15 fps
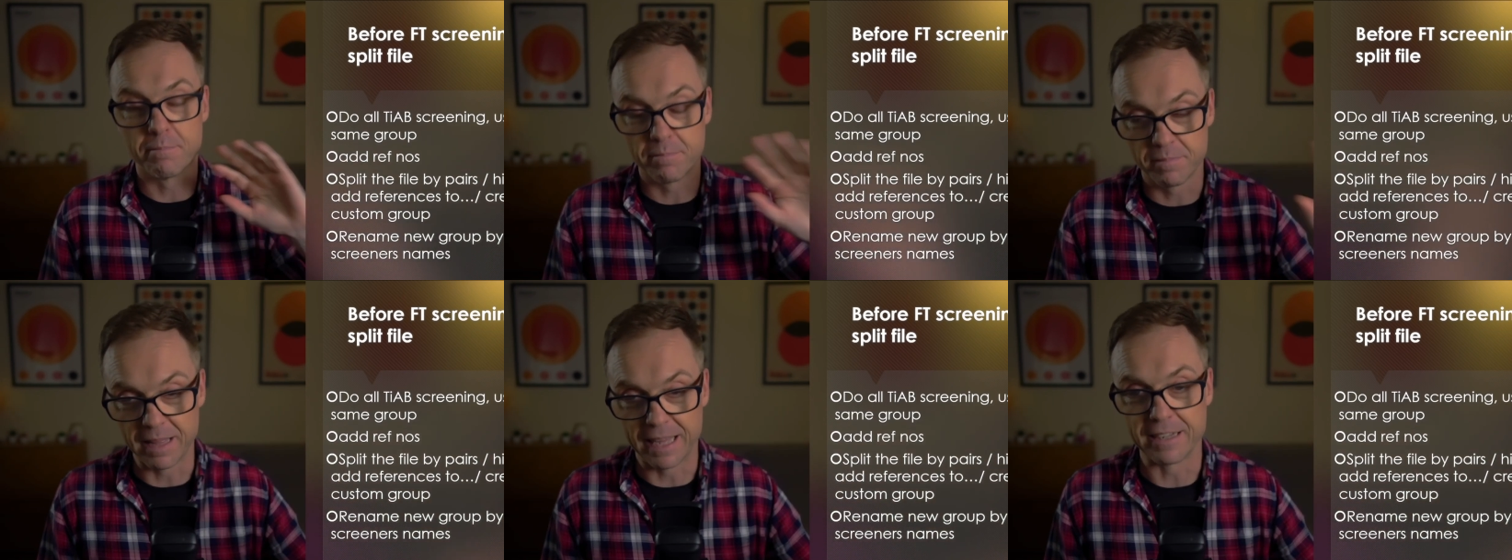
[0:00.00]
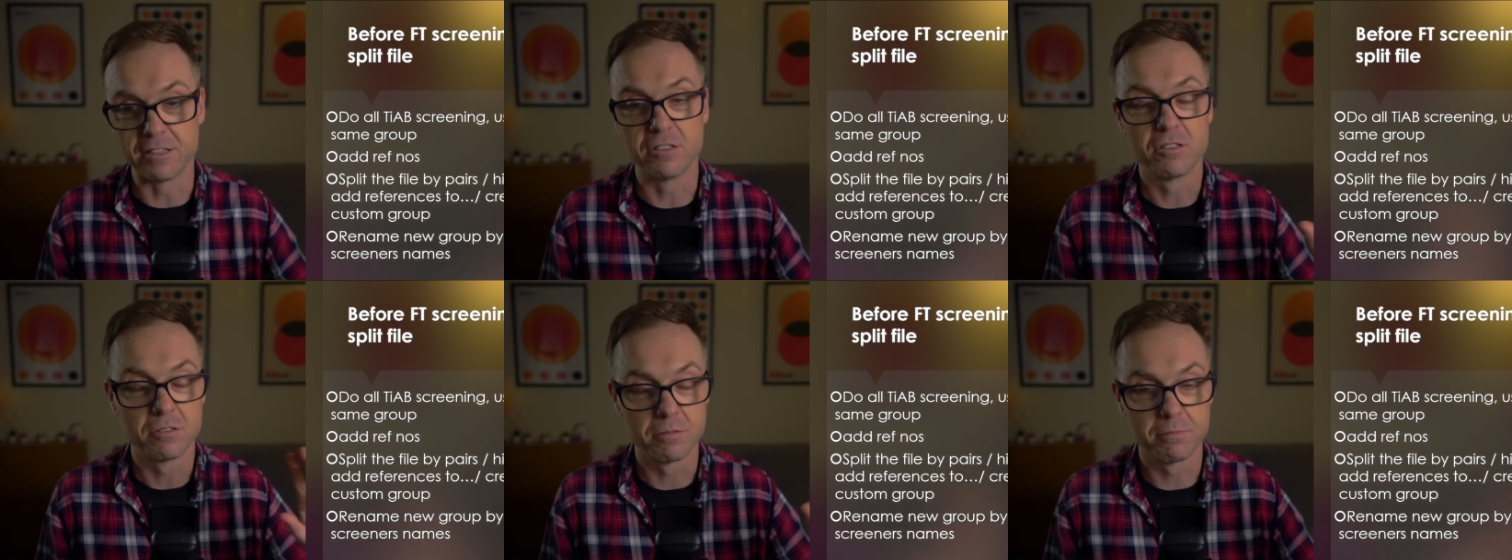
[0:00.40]

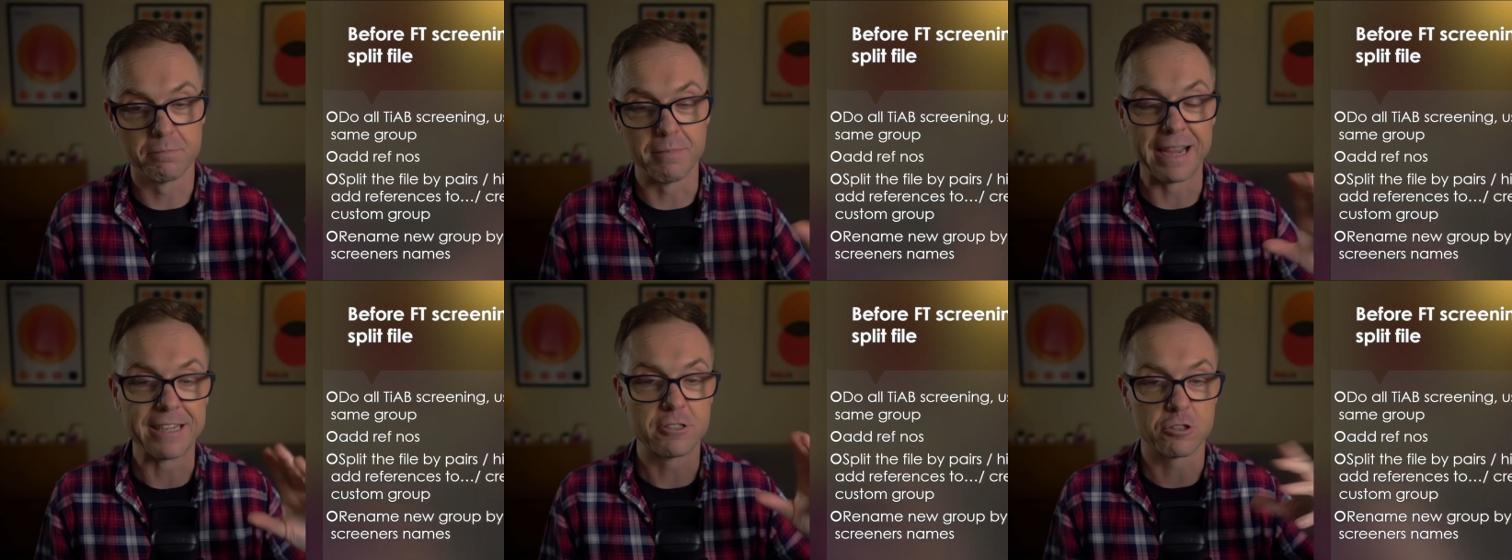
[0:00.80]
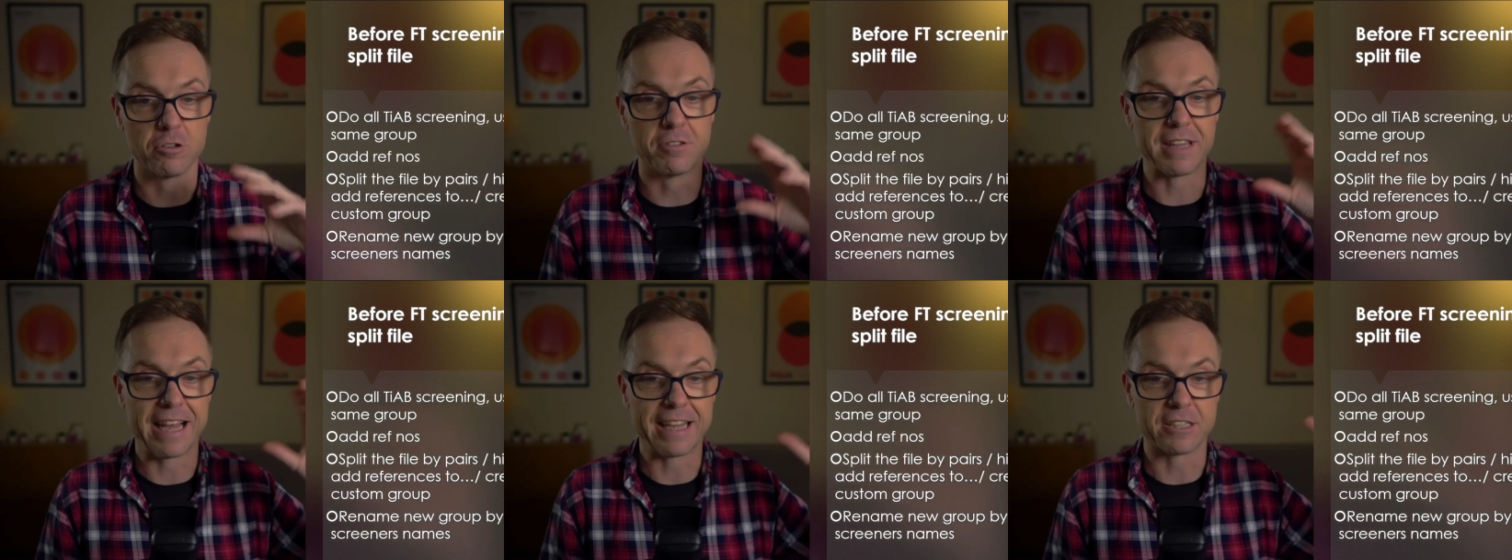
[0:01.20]
then make
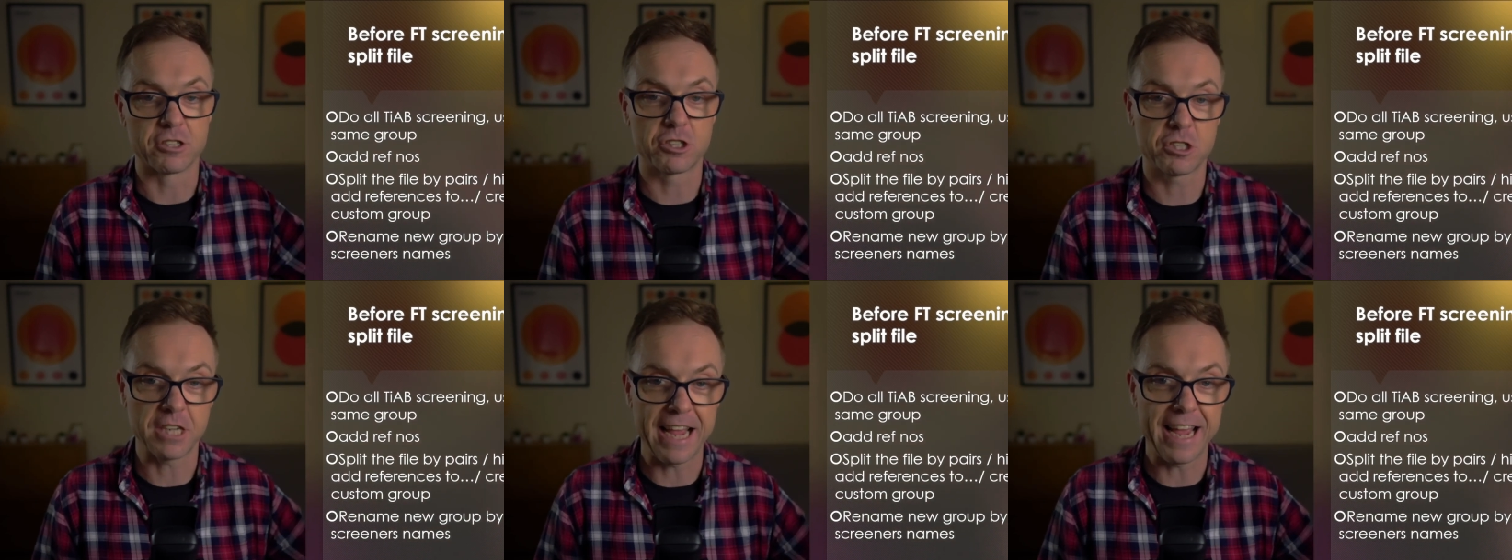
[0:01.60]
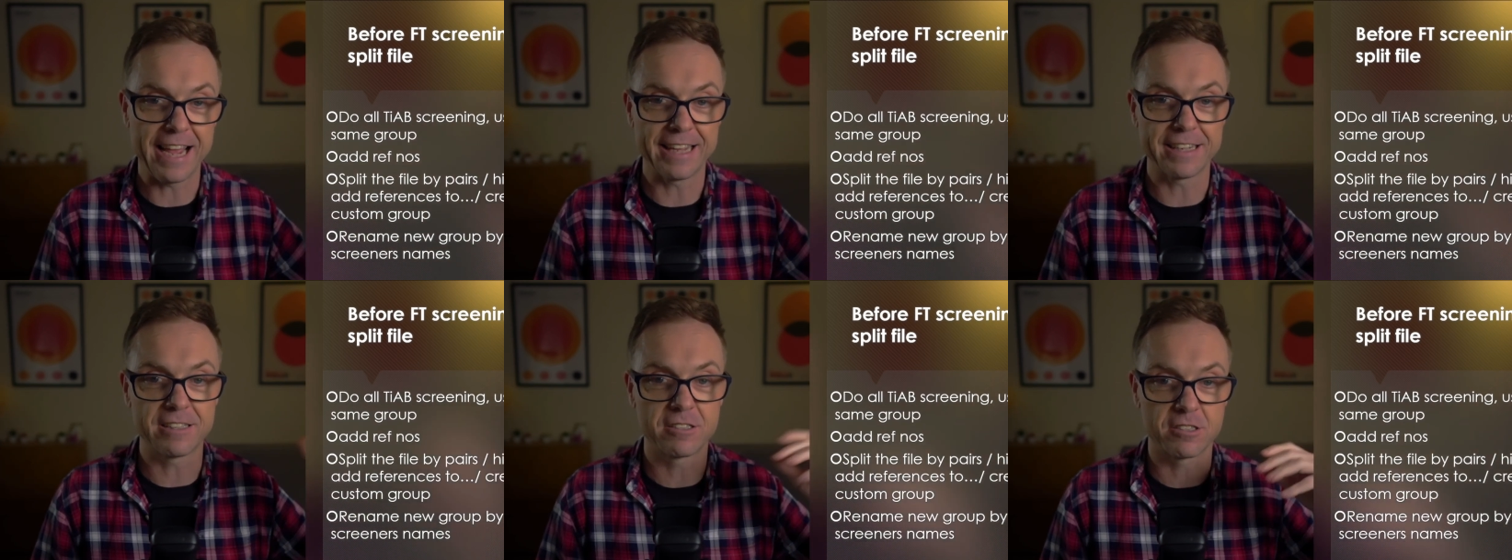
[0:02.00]
sure that's
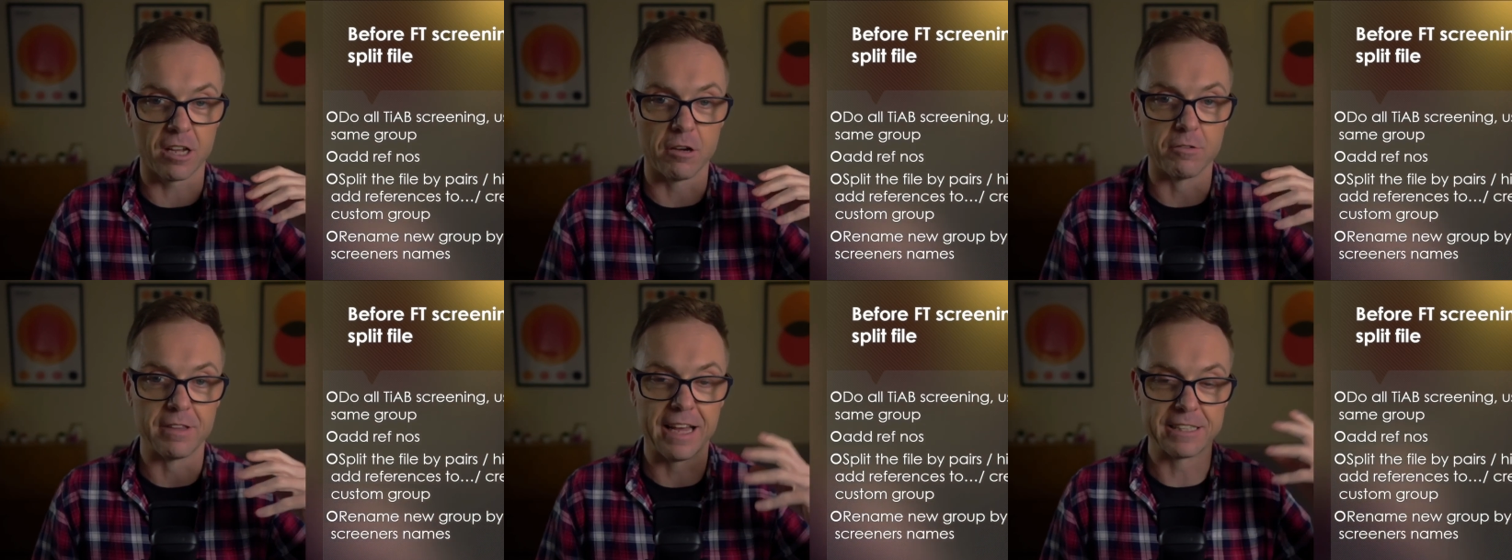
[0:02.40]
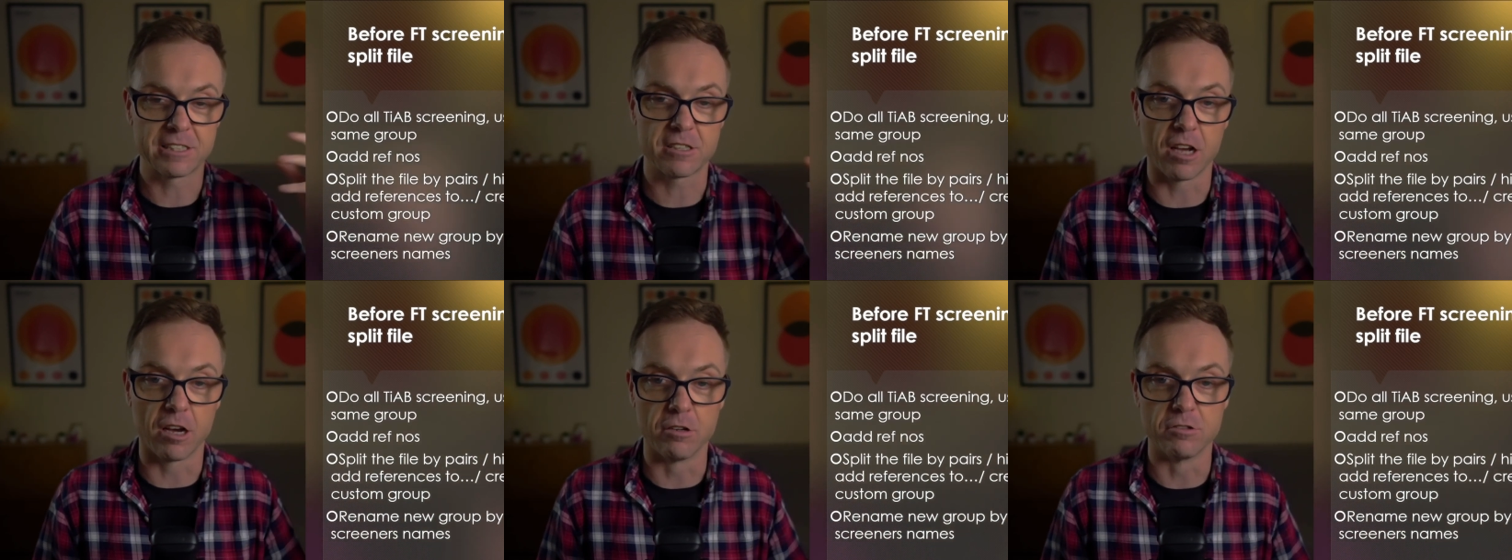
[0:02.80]
shared so that
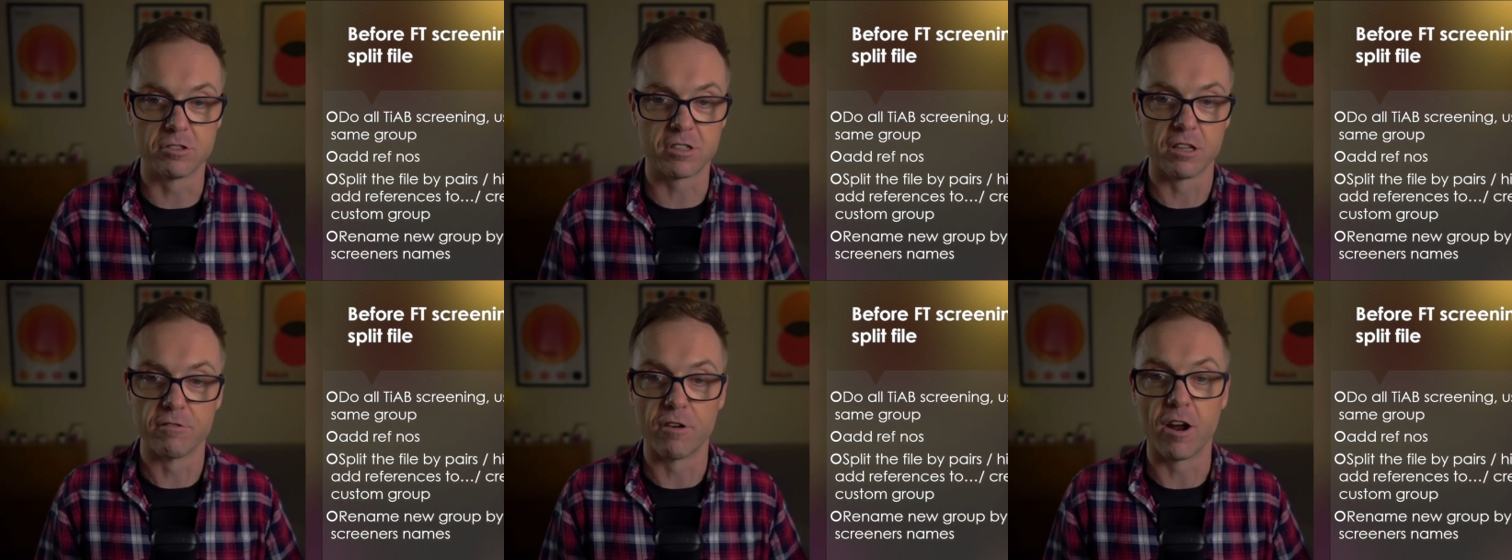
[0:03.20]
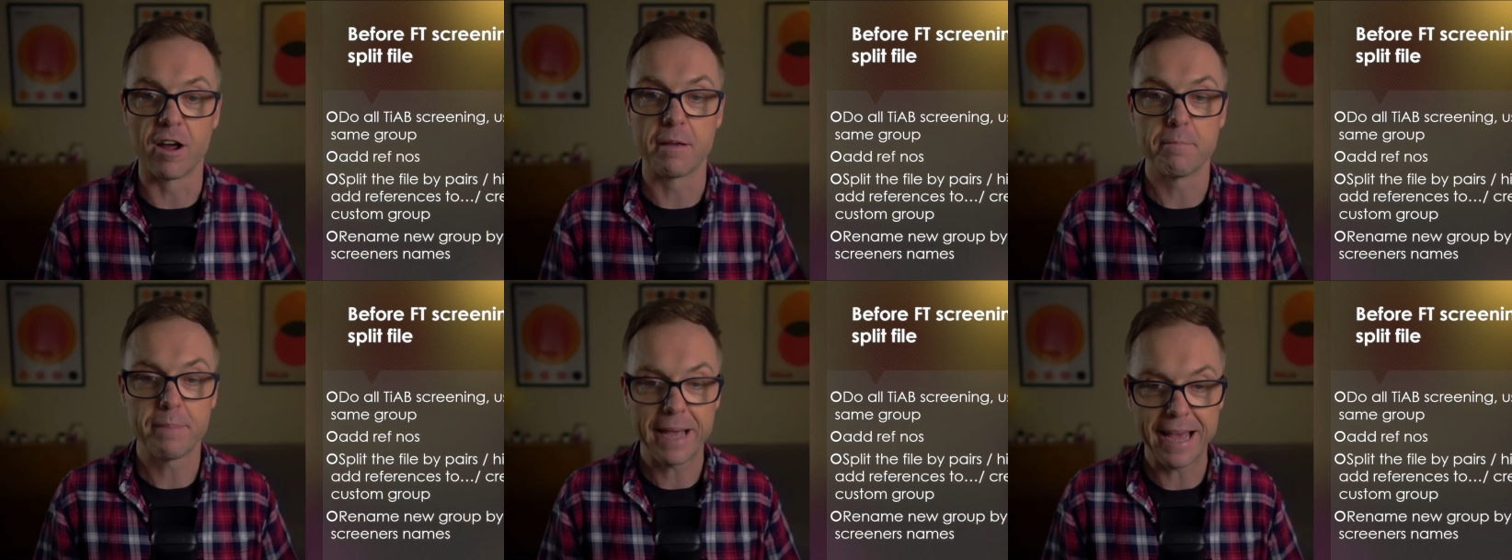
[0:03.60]
goes to the
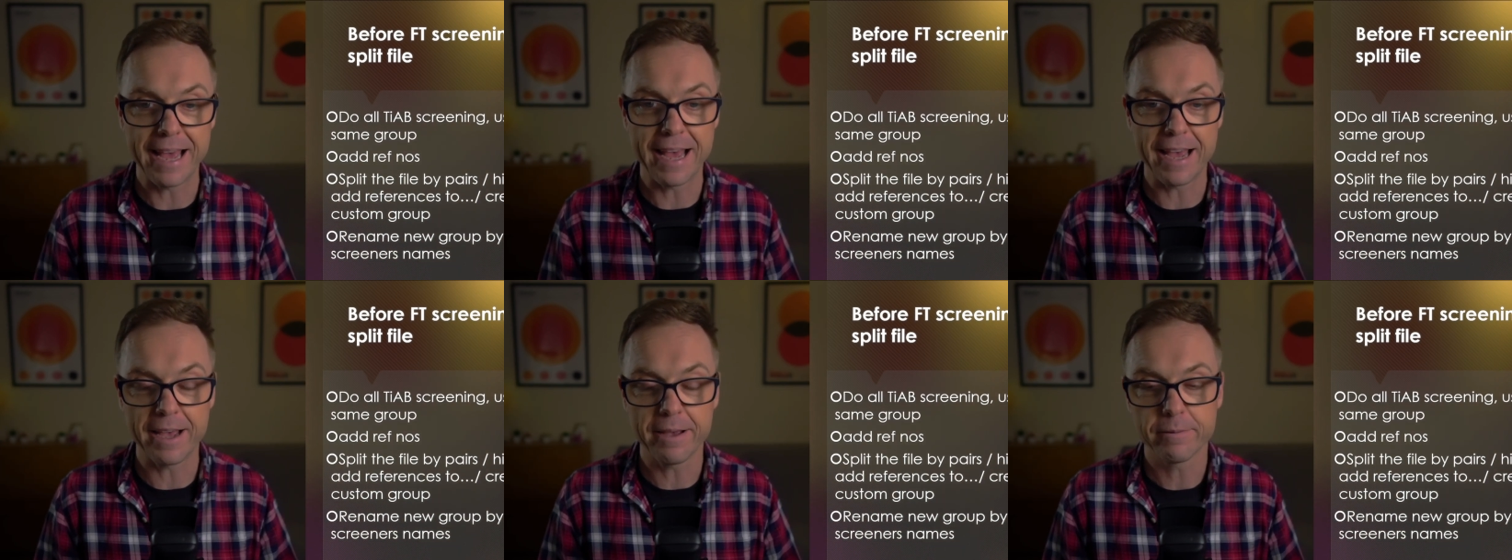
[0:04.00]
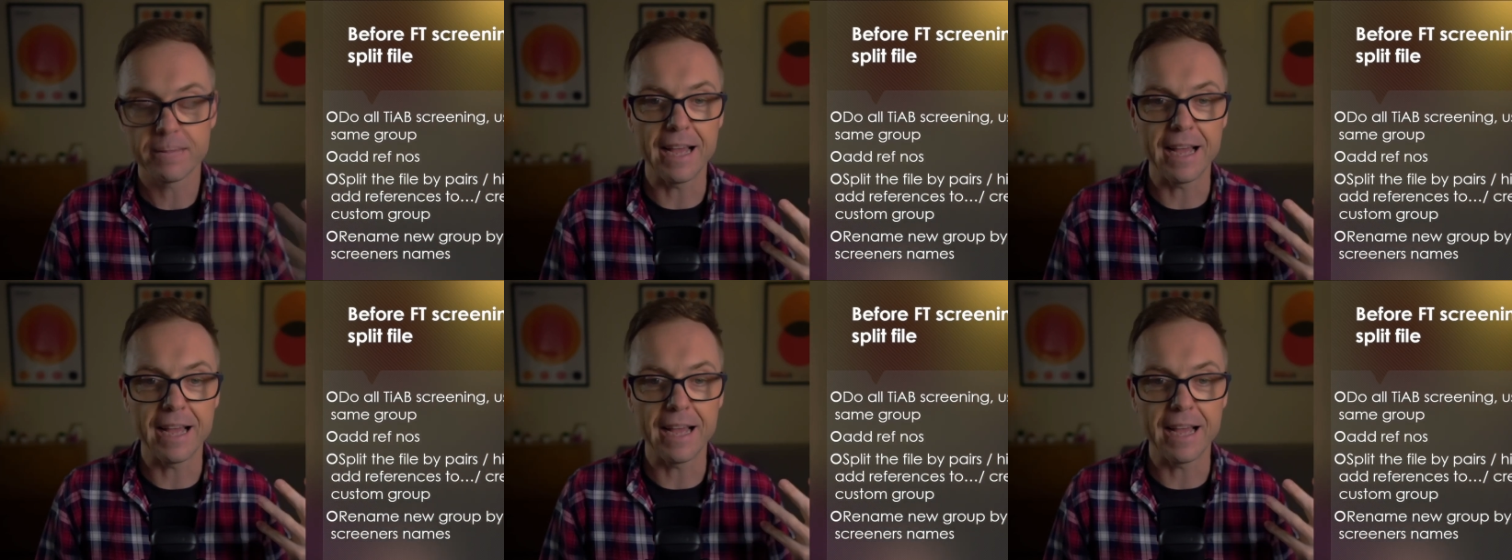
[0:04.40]
right pair,